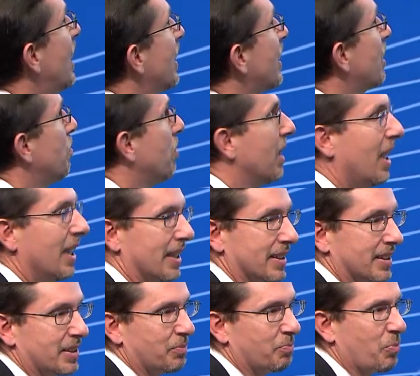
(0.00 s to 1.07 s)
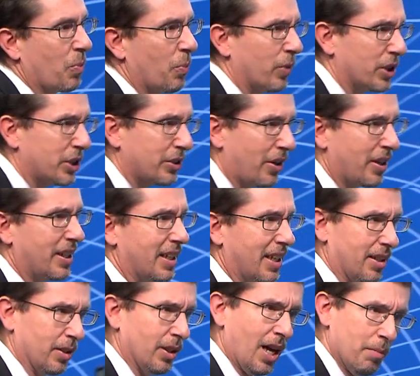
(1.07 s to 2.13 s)
Compliance. We're starting to get
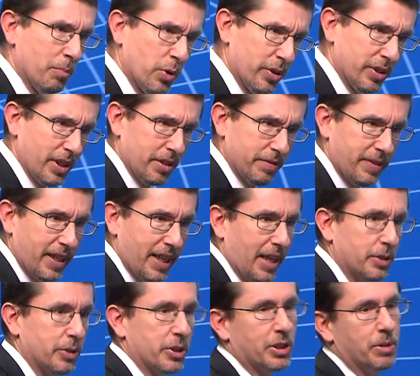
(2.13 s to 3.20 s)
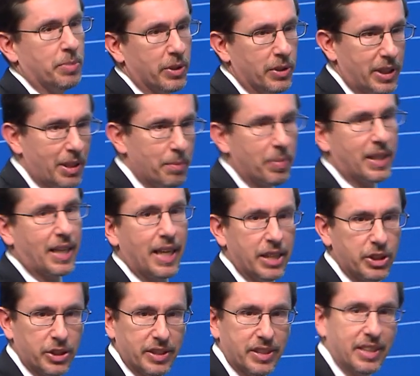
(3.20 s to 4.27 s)
a lot more into the financial stability
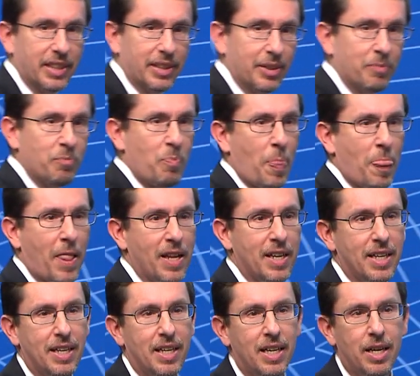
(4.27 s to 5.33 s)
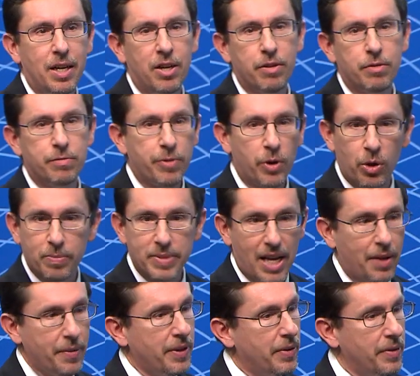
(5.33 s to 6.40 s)
implications here. Firms
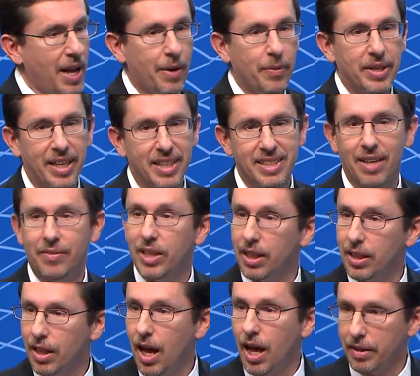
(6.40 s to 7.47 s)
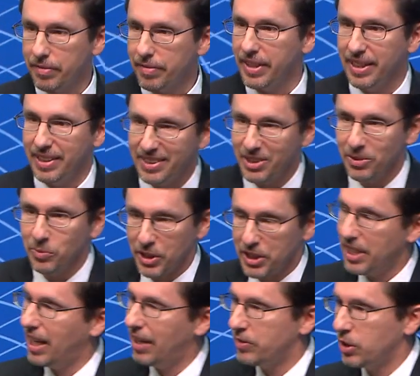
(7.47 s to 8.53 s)
out there nowadays have a lot of things in which
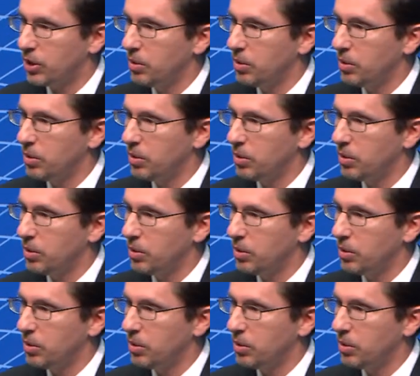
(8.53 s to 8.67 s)
they have to